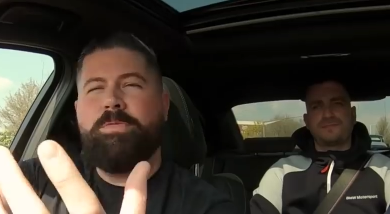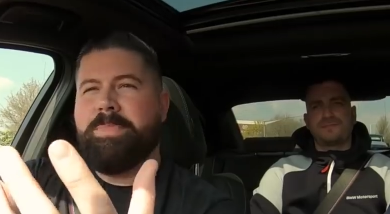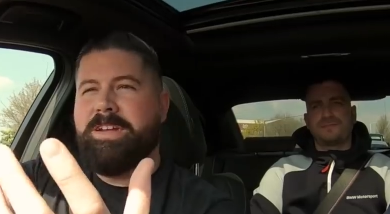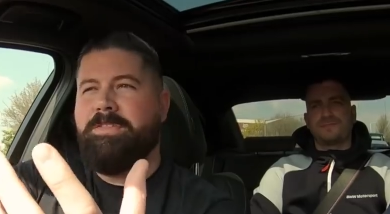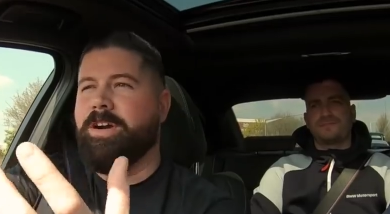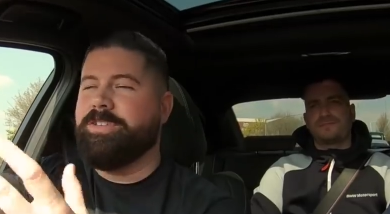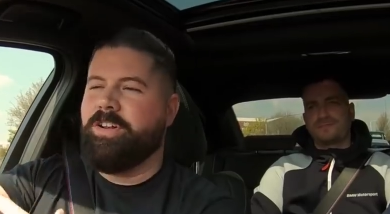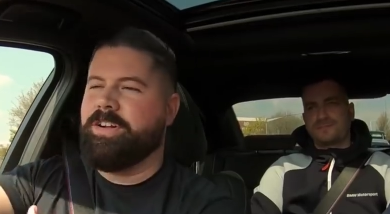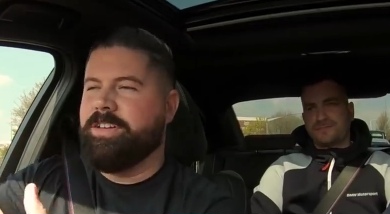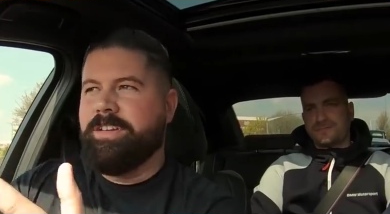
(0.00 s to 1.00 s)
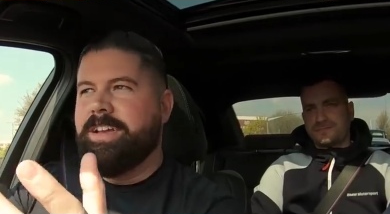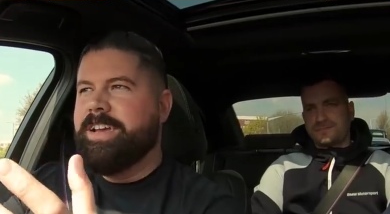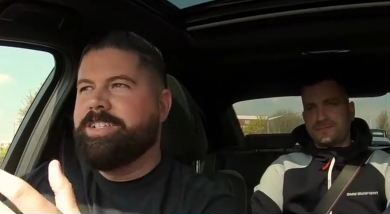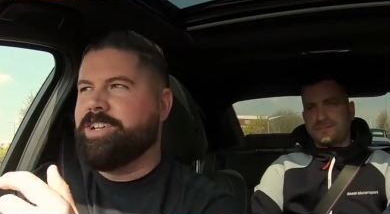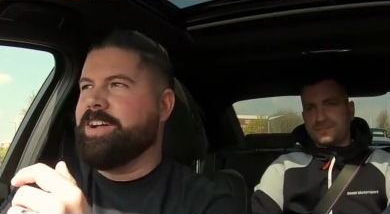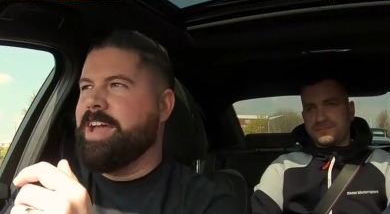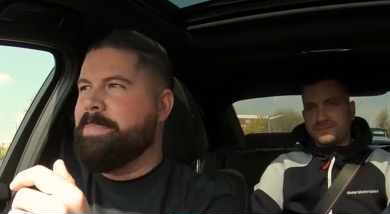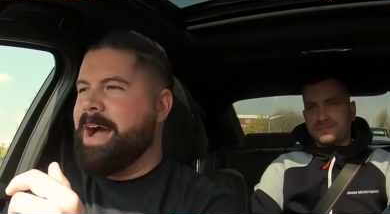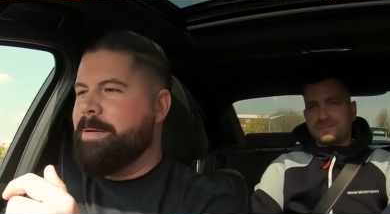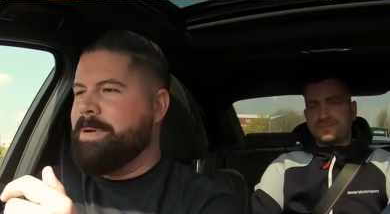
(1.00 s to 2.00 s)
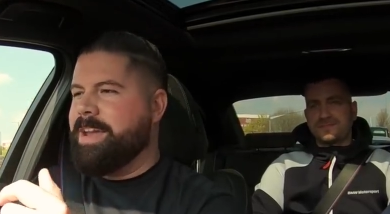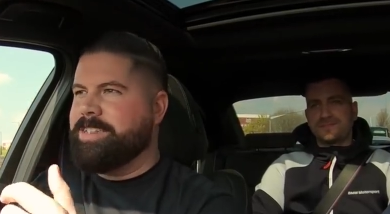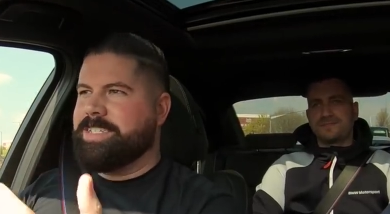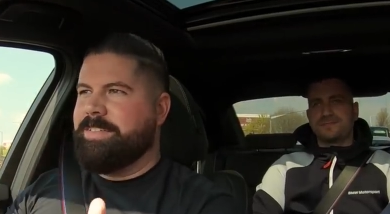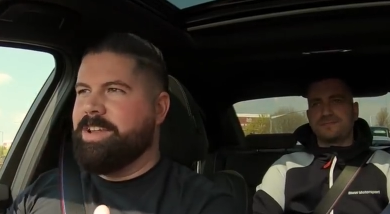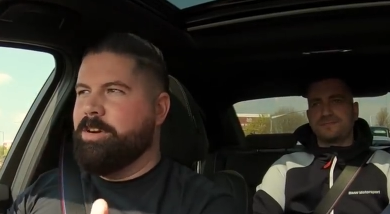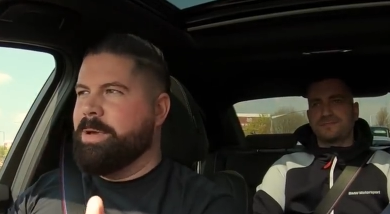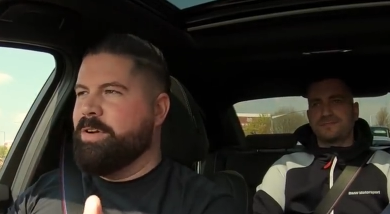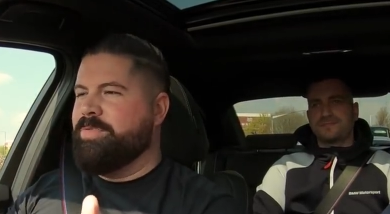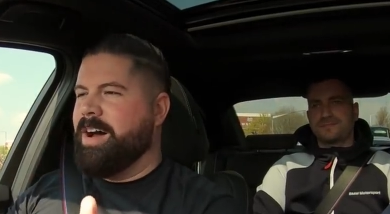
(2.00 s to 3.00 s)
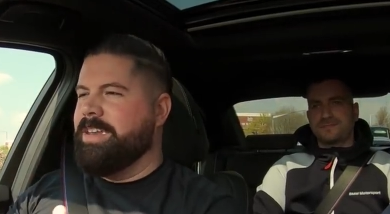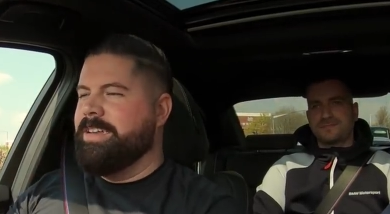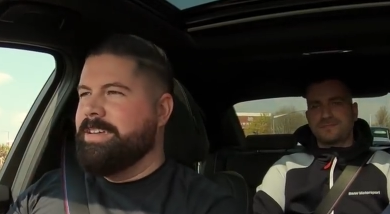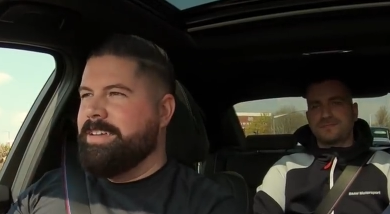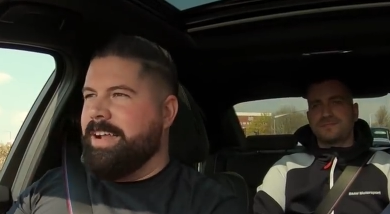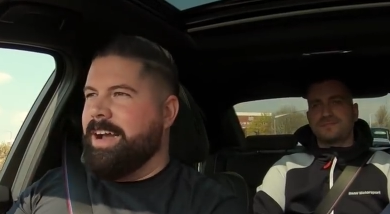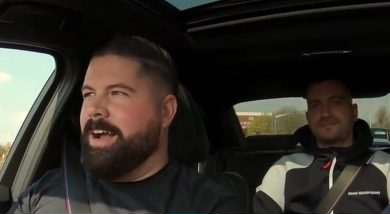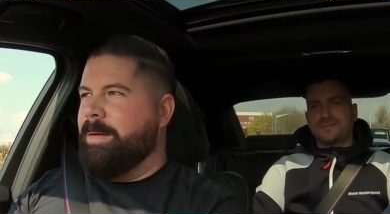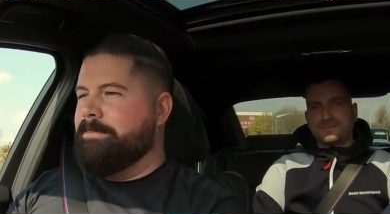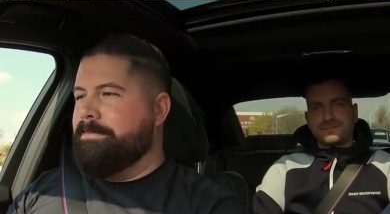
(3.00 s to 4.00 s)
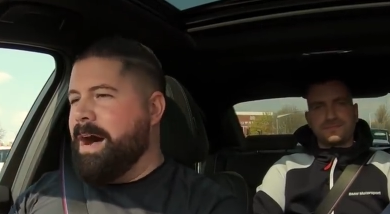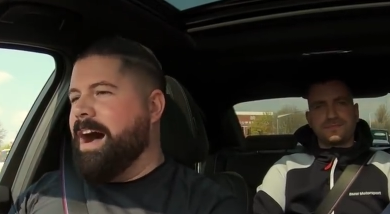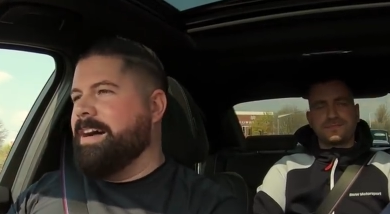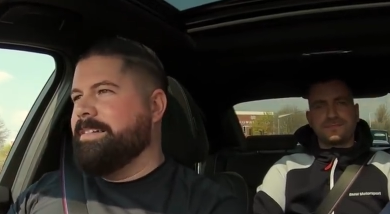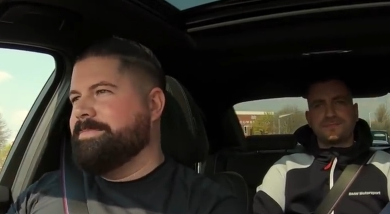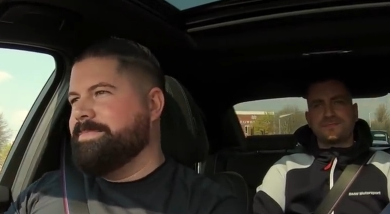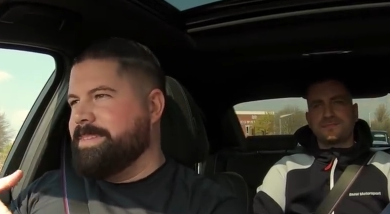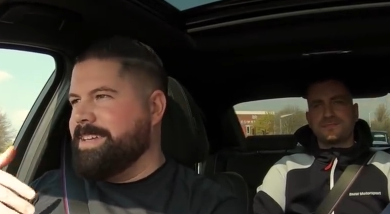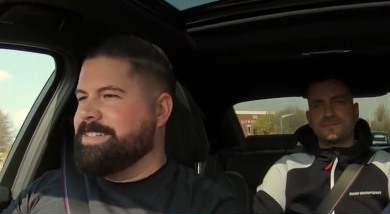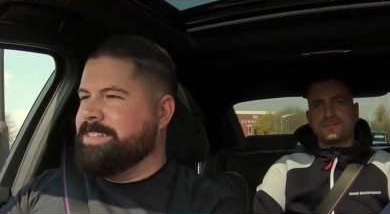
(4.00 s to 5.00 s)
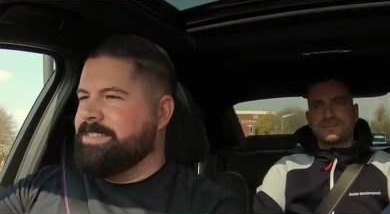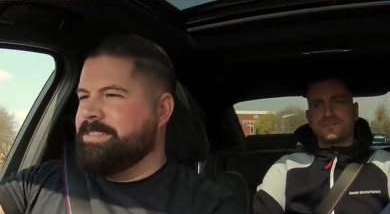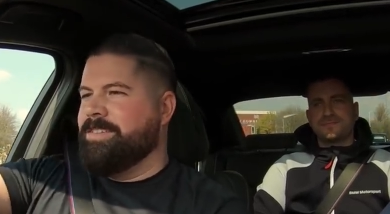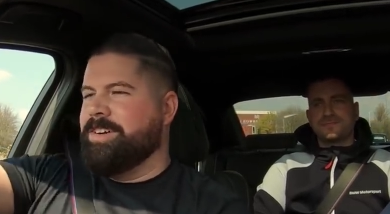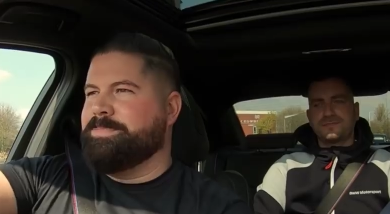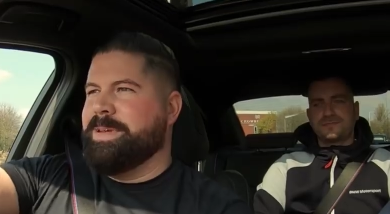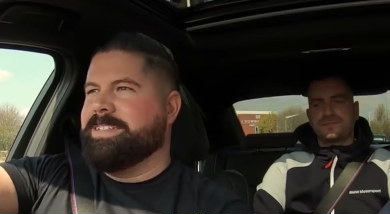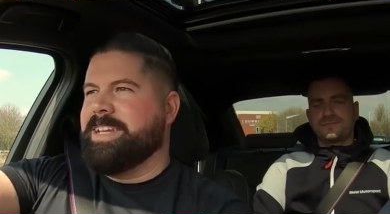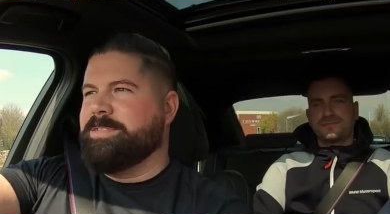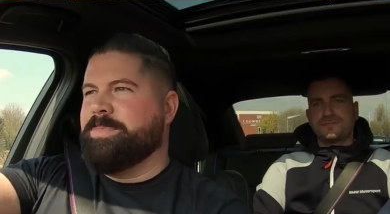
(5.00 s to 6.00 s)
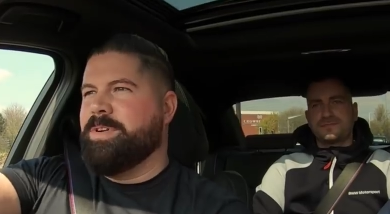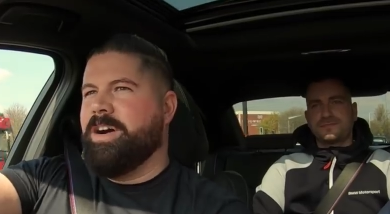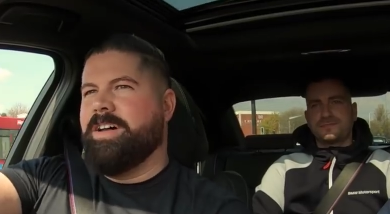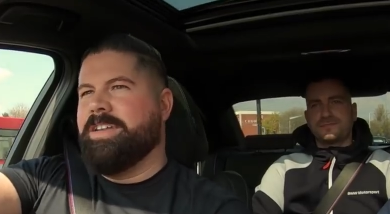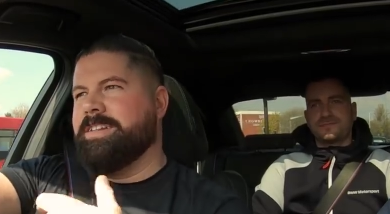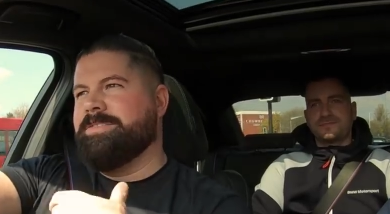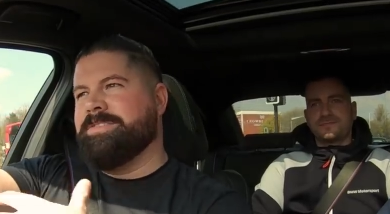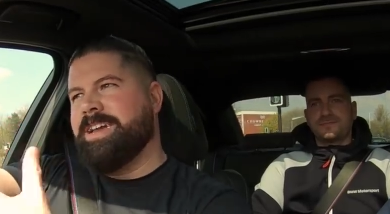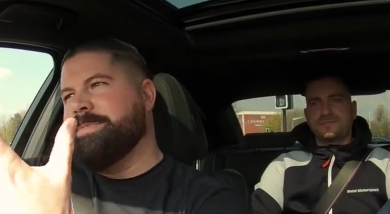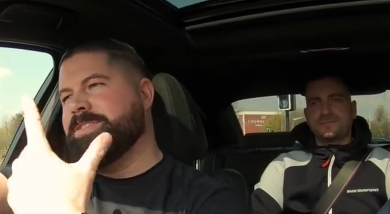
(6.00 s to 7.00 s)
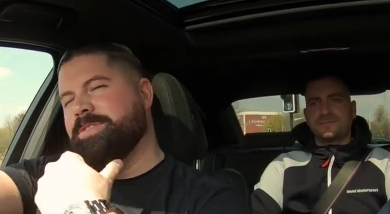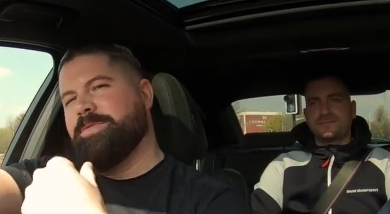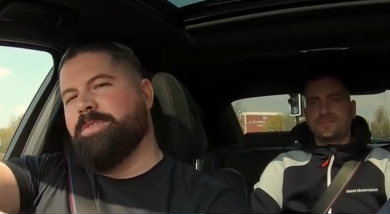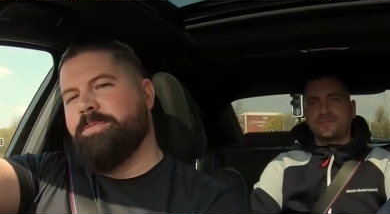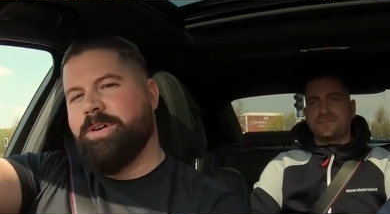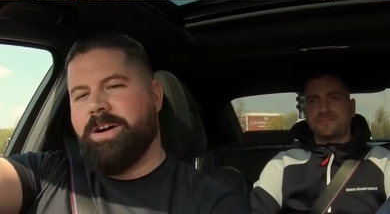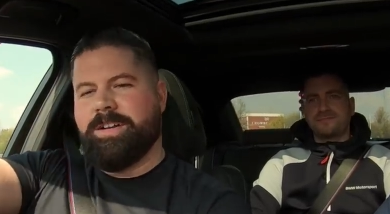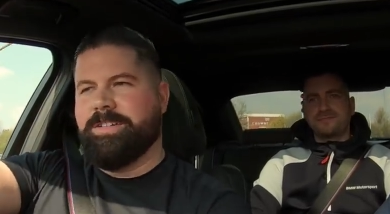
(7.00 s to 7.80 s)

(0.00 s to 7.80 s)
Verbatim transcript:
Speaker 1: a B road, and I can chuck it about a bit and just have a little bit of fun. Yeah. Um, but it's a nice, big, sensible car that get me to and from work,